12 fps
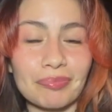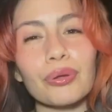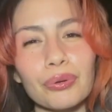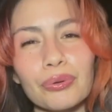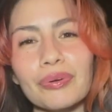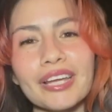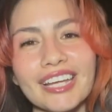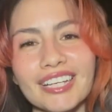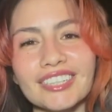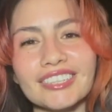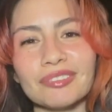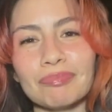Who
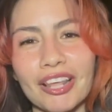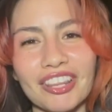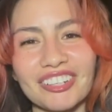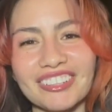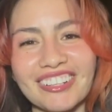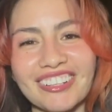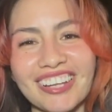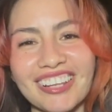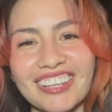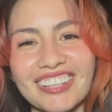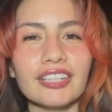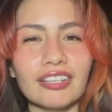is Mother
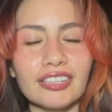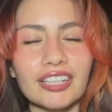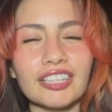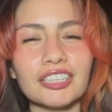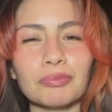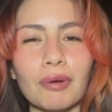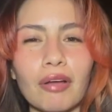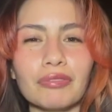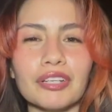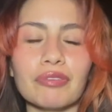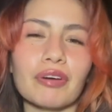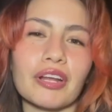Lilith? Lilith is
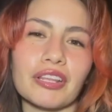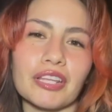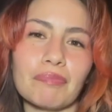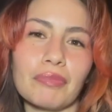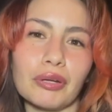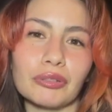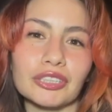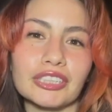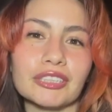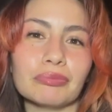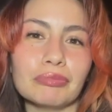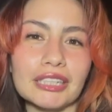probably one of the
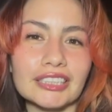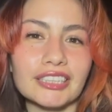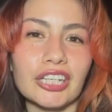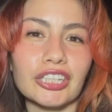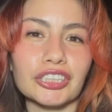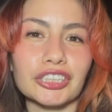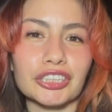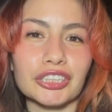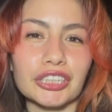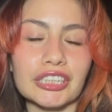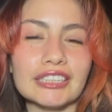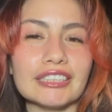most
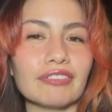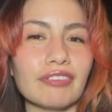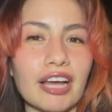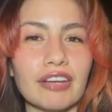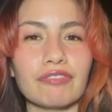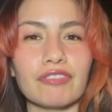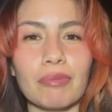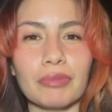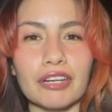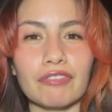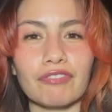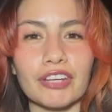misunderstood divine
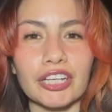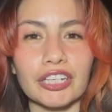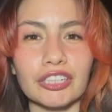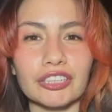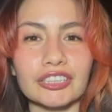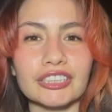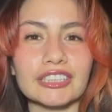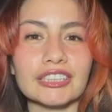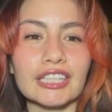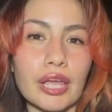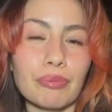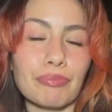feminine figures
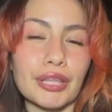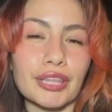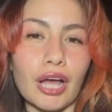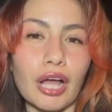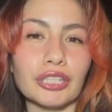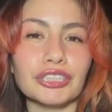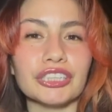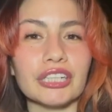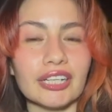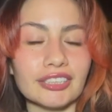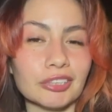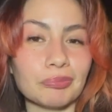in
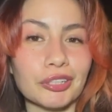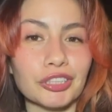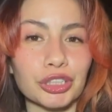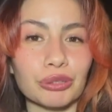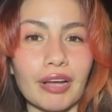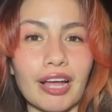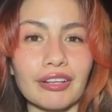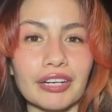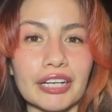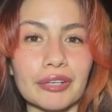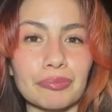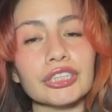mythology and
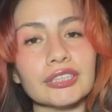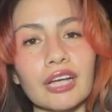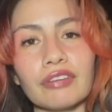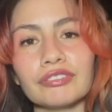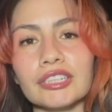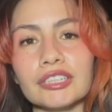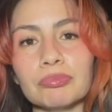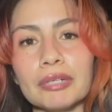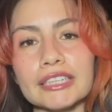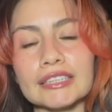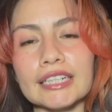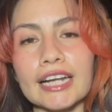spirituality. She's often
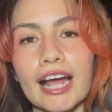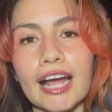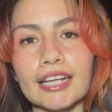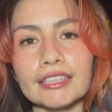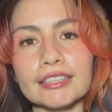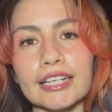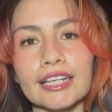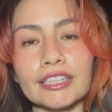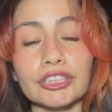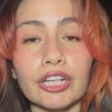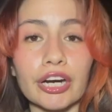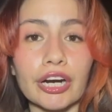depicted as a
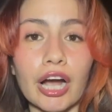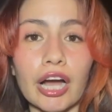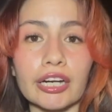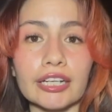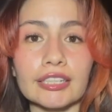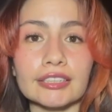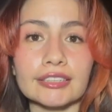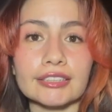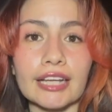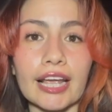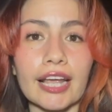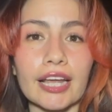dark goddess,
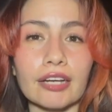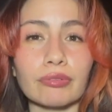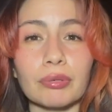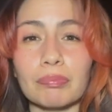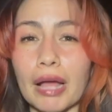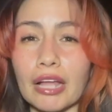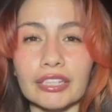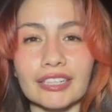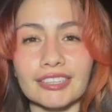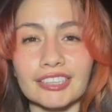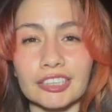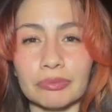a
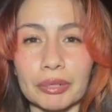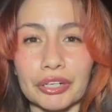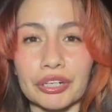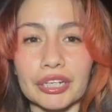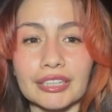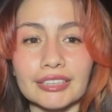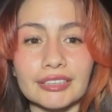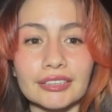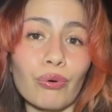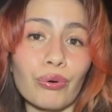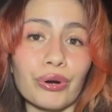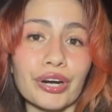rebellious spirit,
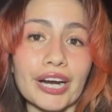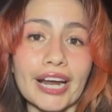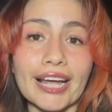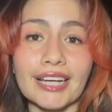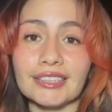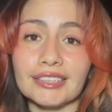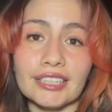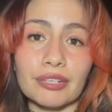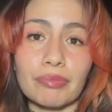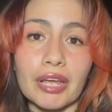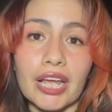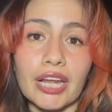or a
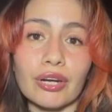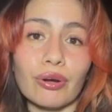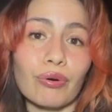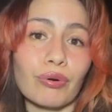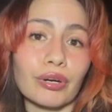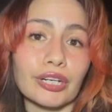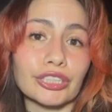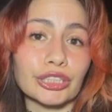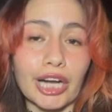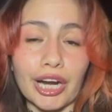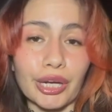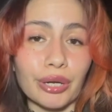demon or
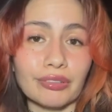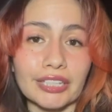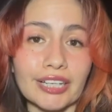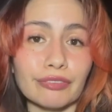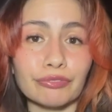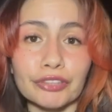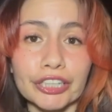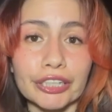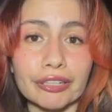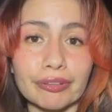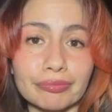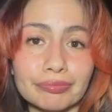draconian
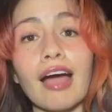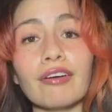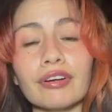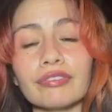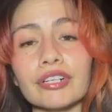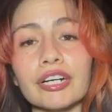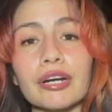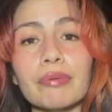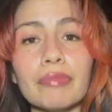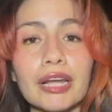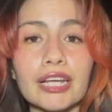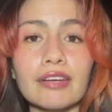figure. However,
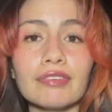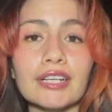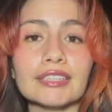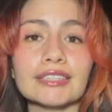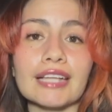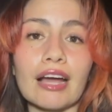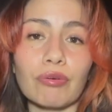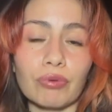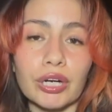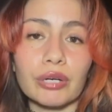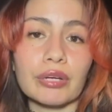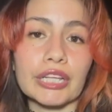many of us that
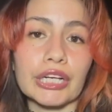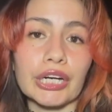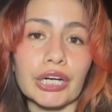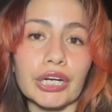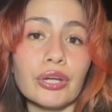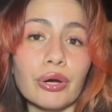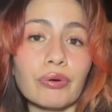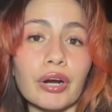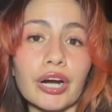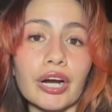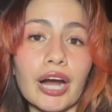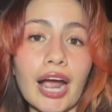work with her know
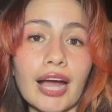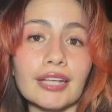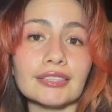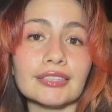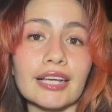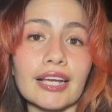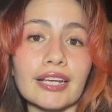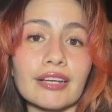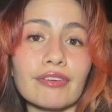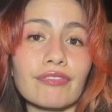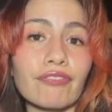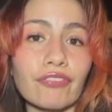her as
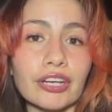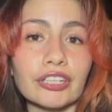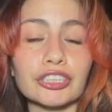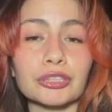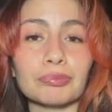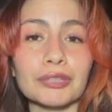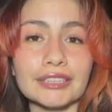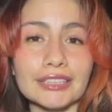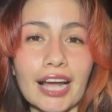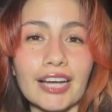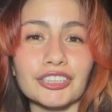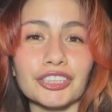a fierce
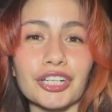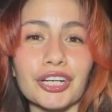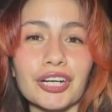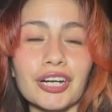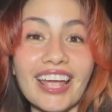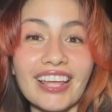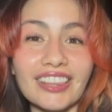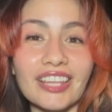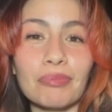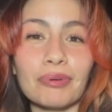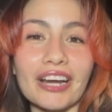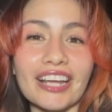protector, a
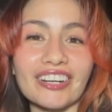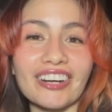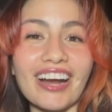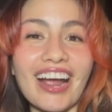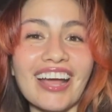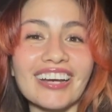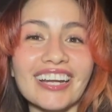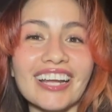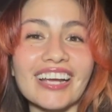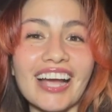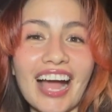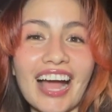liberator, and
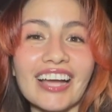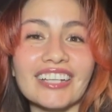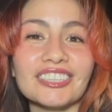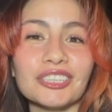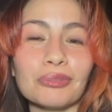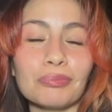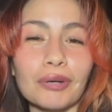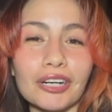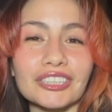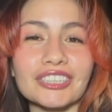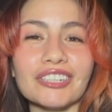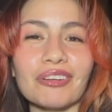a guide to
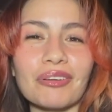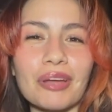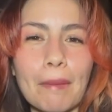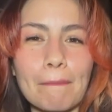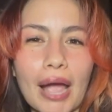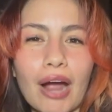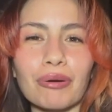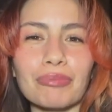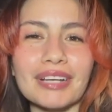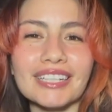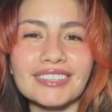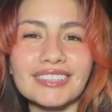personal
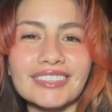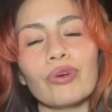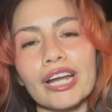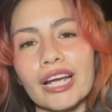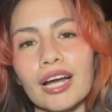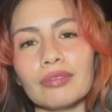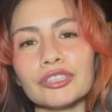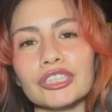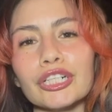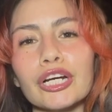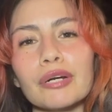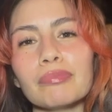empowerment. When it comes
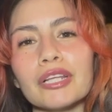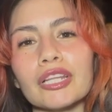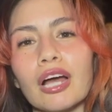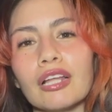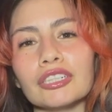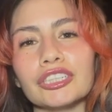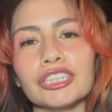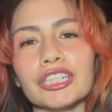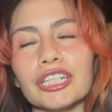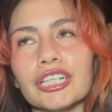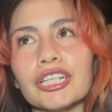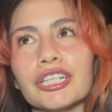to her
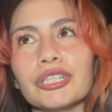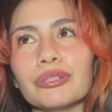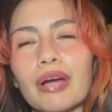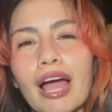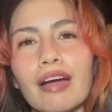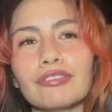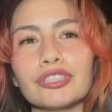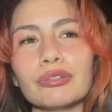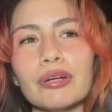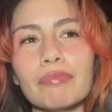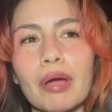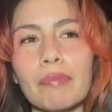mythology, you have to
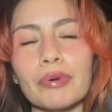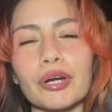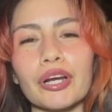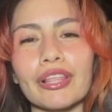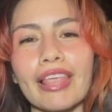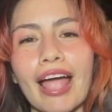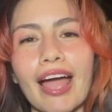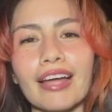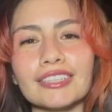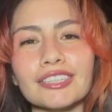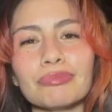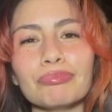remember
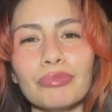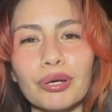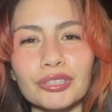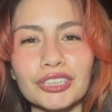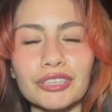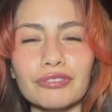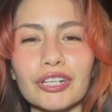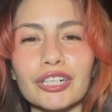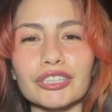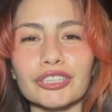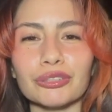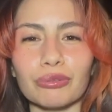that most of her
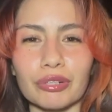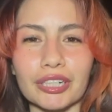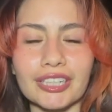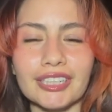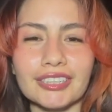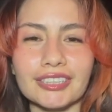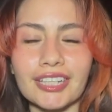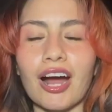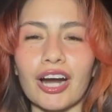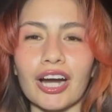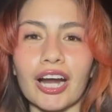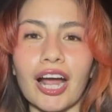stories
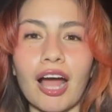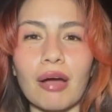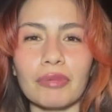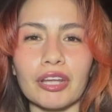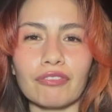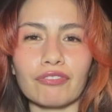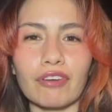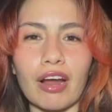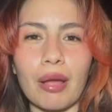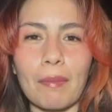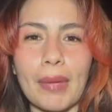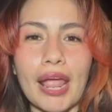are coming
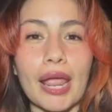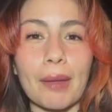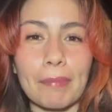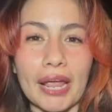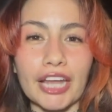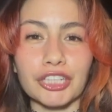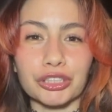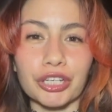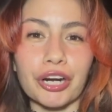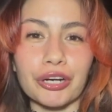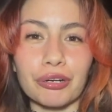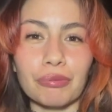from a
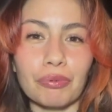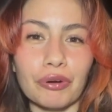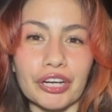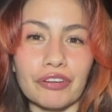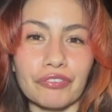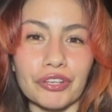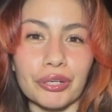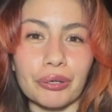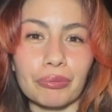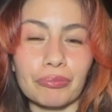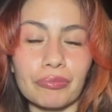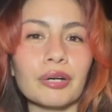patriarchal point of
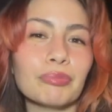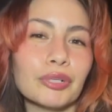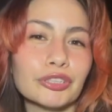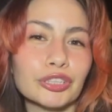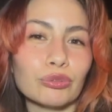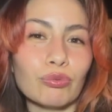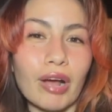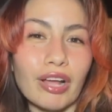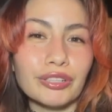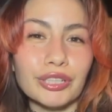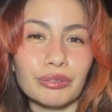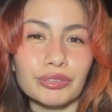view. Her most
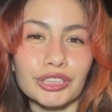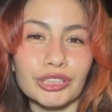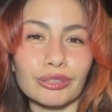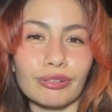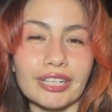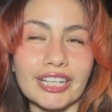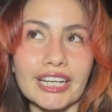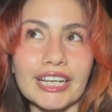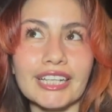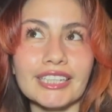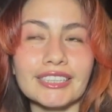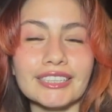well-known story
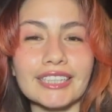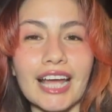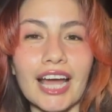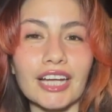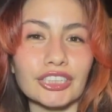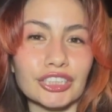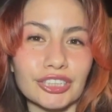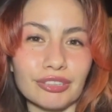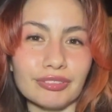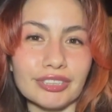is that she